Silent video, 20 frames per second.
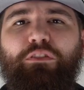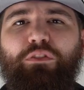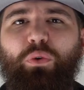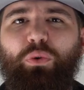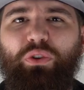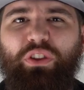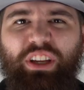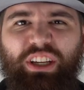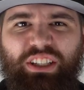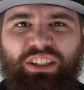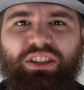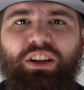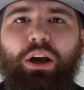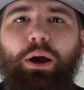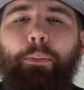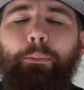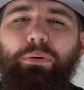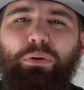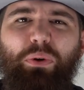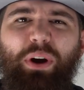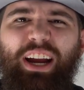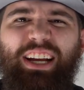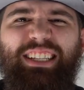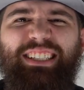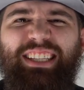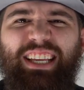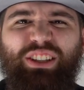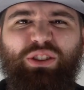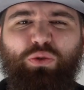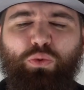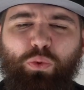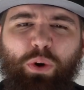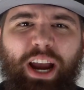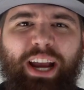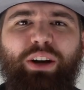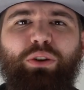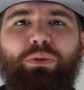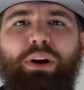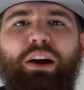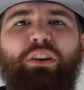for this price that's
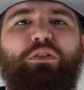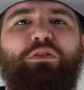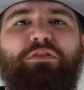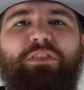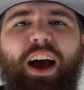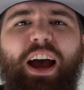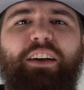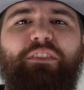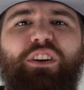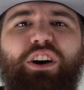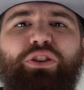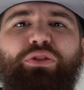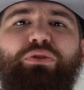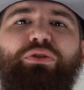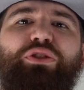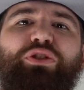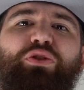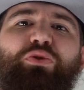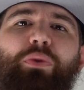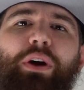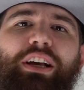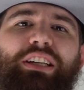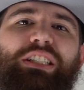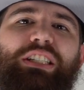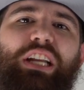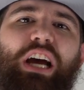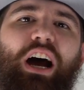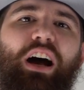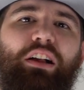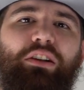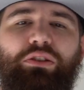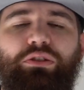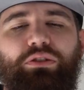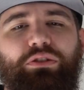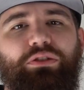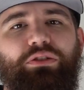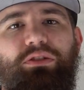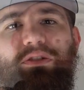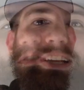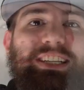right around $500 US
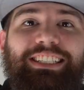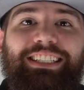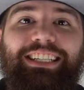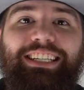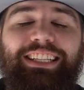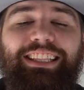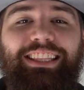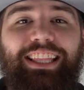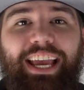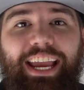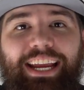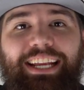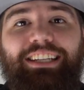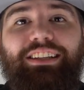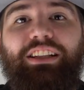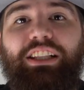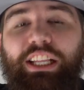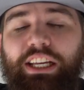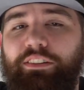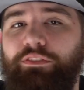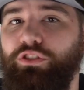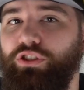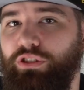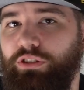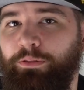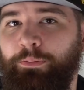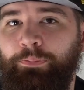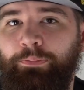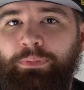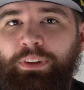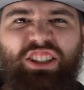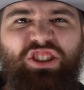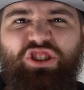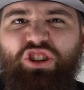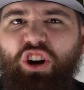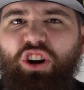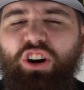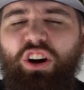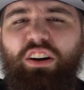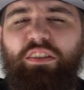dollars. But did they deliver? Let's
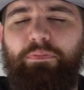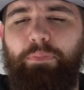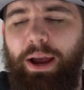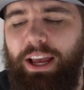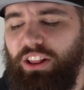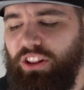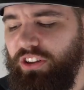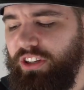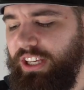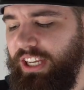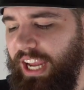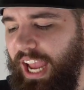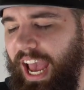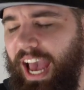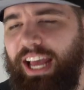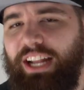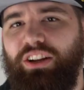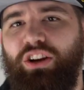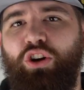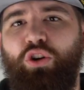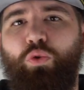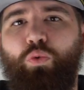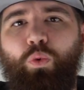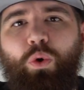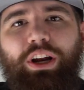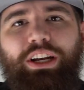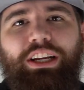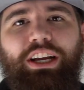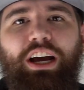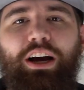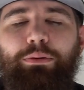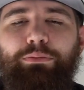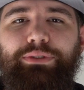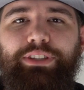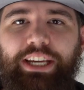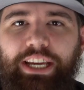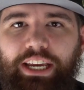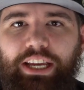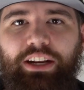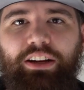start off by looking at what comes
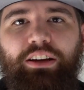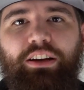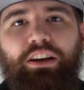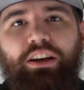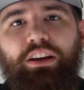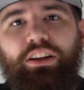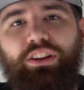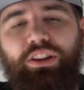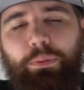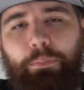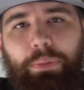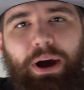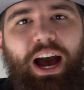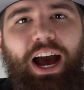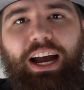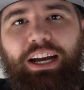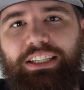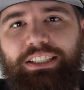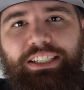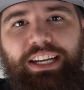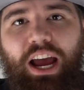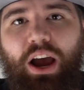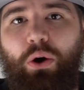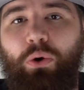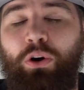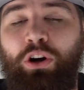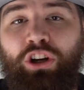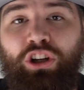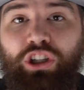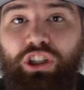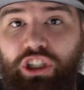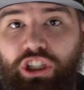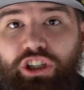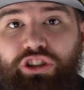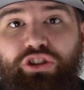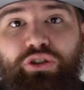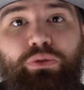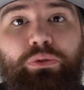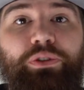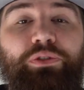in the box. Now,
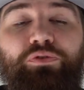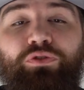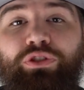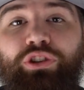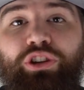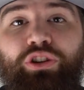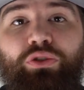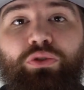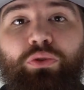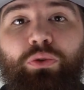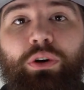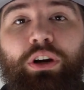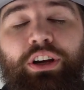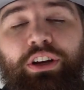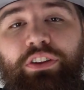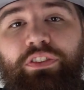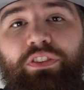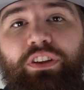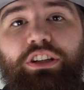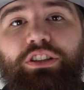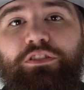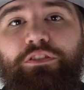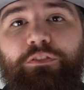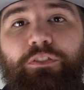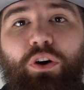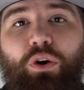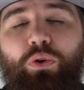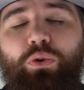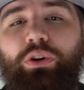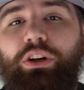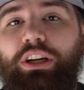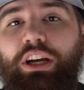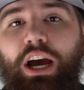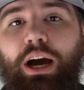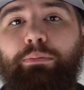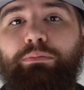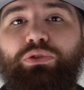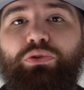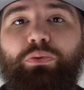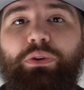good news for you, this phone
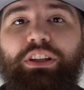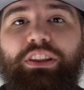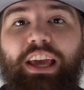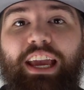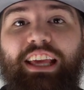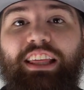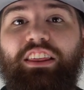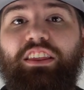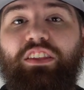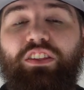comes with a